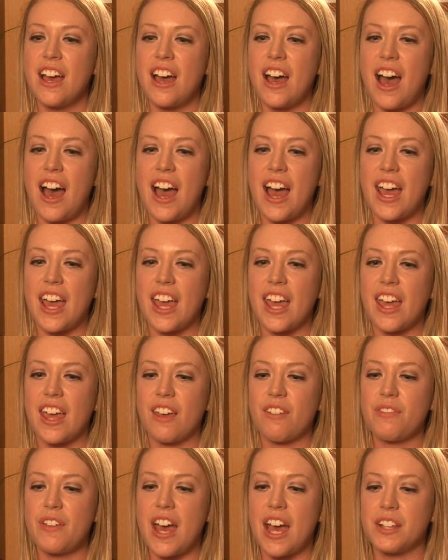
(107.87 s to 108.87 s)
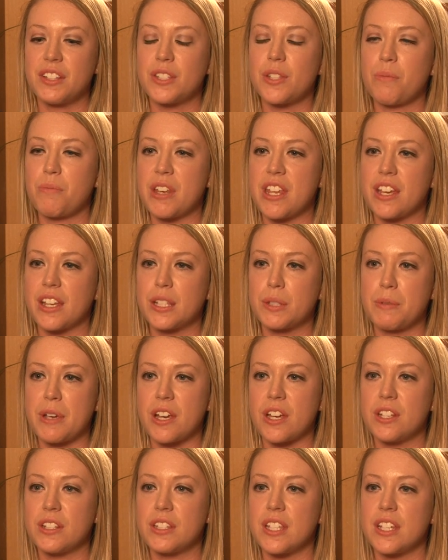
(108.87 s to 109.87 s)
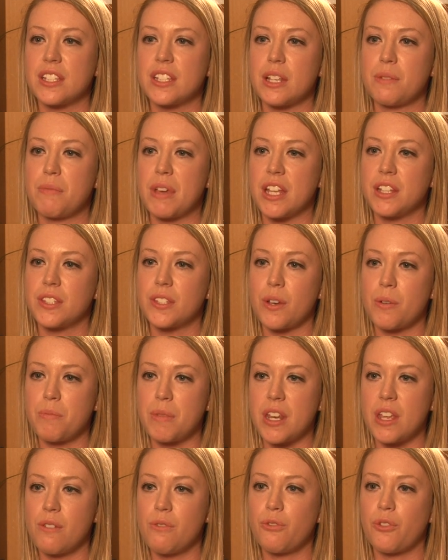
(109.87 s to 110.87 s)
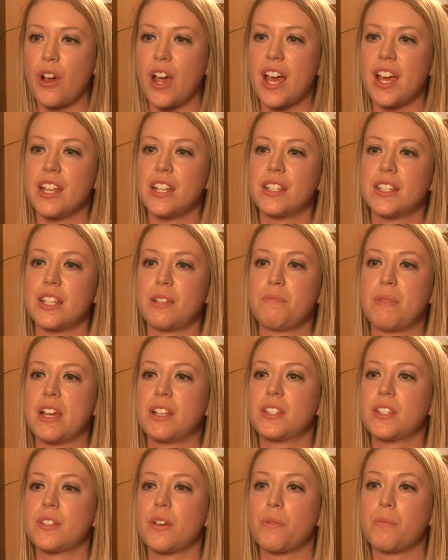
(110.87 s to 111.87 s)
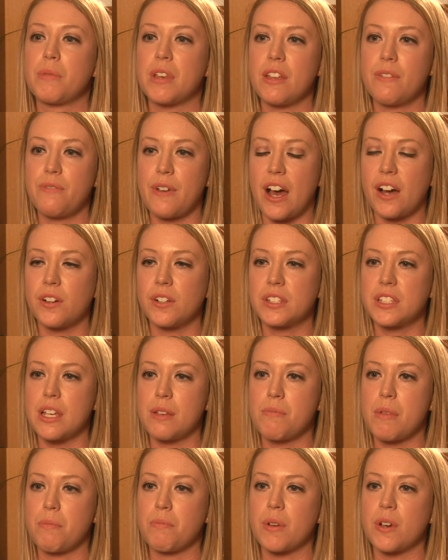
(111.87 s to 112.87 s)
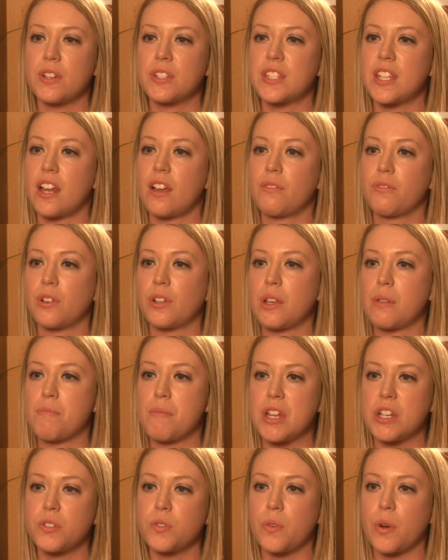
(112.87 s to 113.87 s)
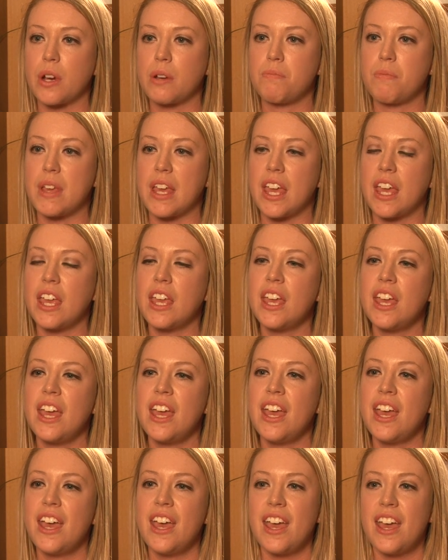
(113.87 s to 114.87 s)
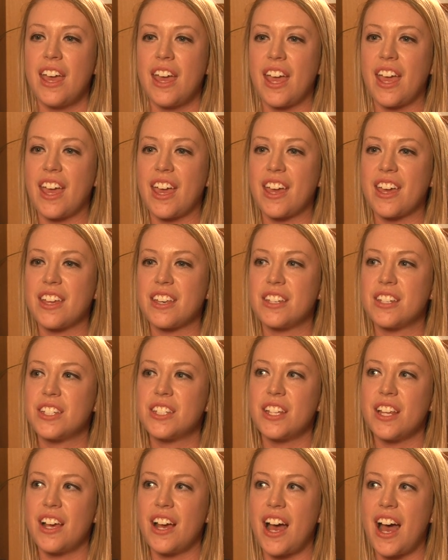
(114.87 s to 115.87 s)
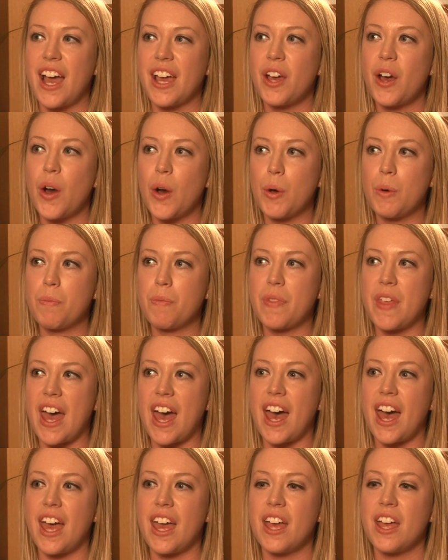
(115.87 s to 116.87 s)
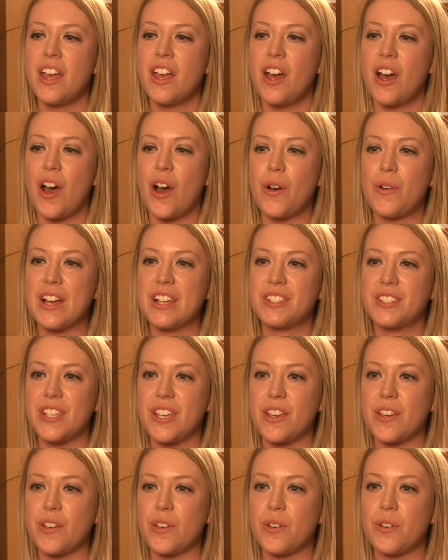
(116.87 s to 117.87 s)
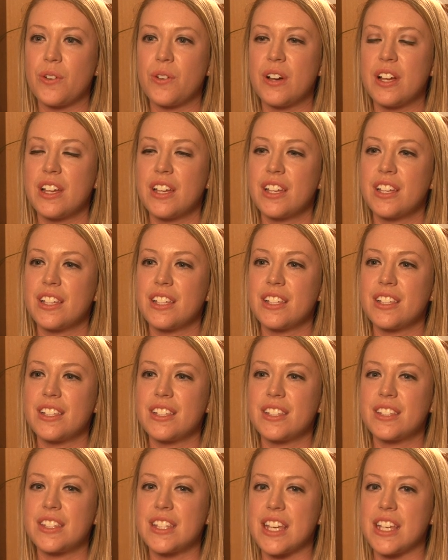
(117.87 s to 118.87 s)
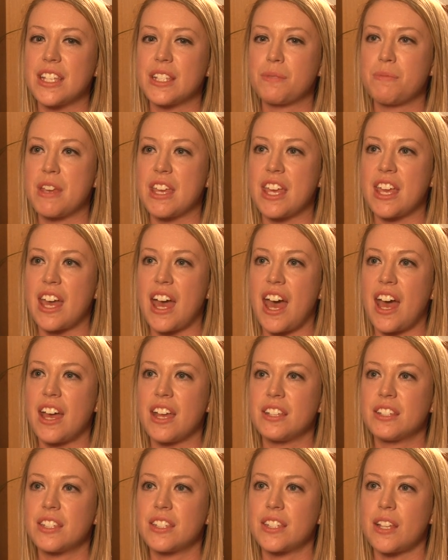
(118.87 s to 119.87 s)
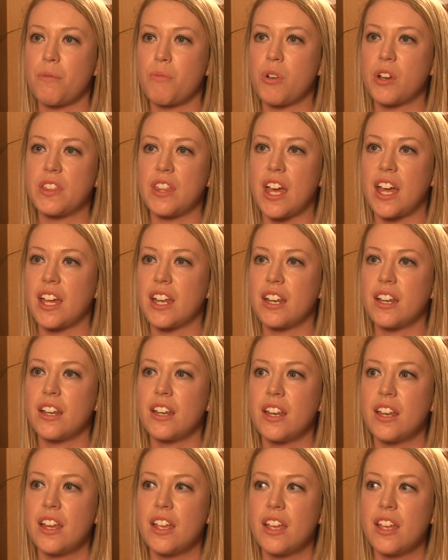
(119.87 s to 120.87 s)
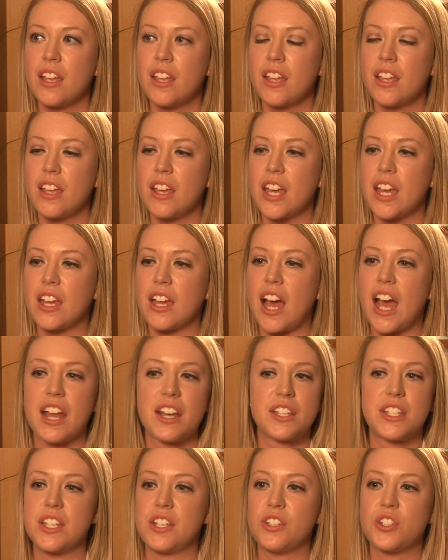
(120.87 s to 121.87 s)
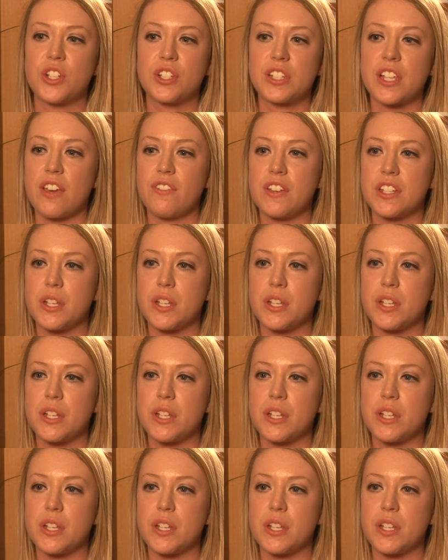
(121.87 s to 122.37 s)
I've had so many experiences and made so many friends and met so many faculty members that have really mentored me. And I hope that OSU sees me as someone that I didn't just give a